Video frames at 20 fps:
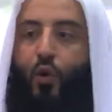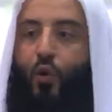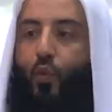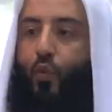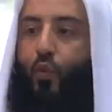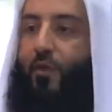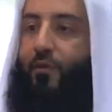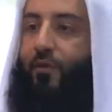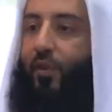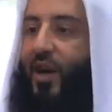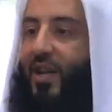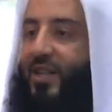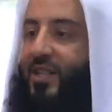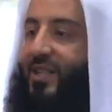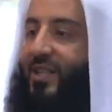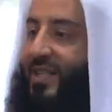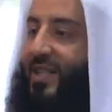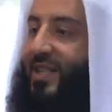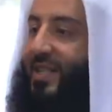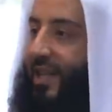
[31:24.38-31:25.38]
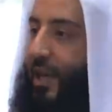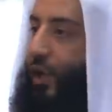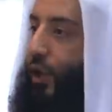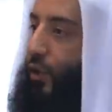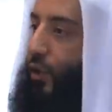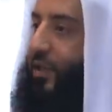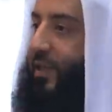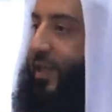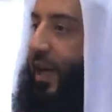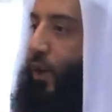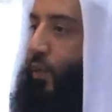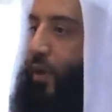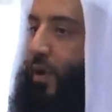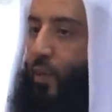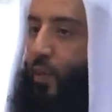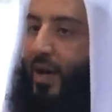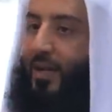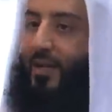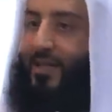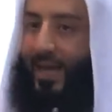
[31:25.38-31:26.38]
we've lost the skills that we
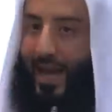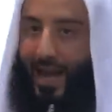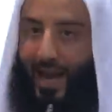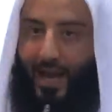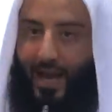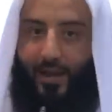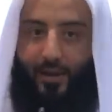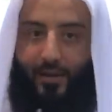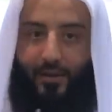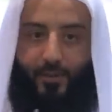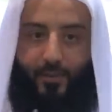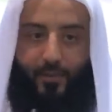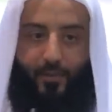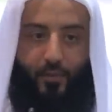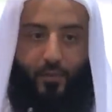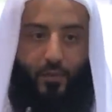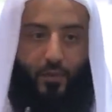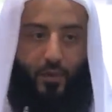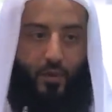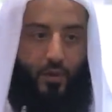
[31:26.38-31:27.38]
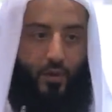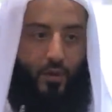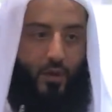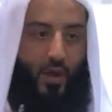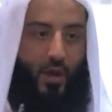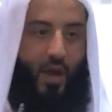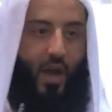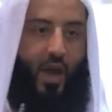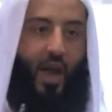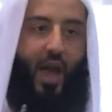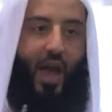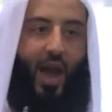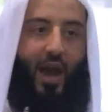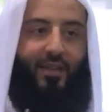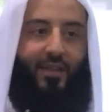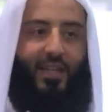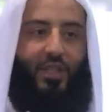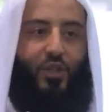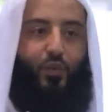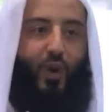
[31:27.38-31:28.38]
once had.
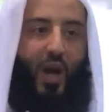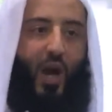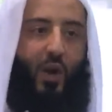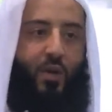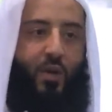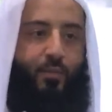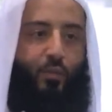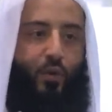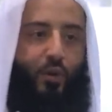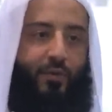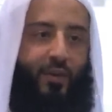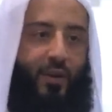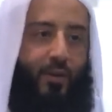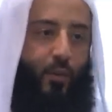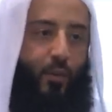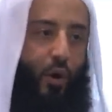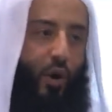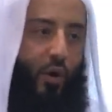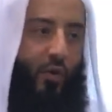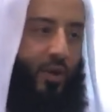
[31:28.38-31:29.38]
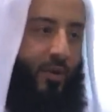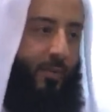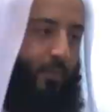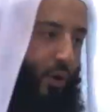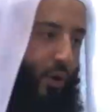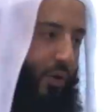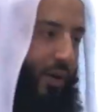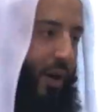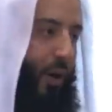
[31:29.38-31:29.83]
And that's why we're moving more and more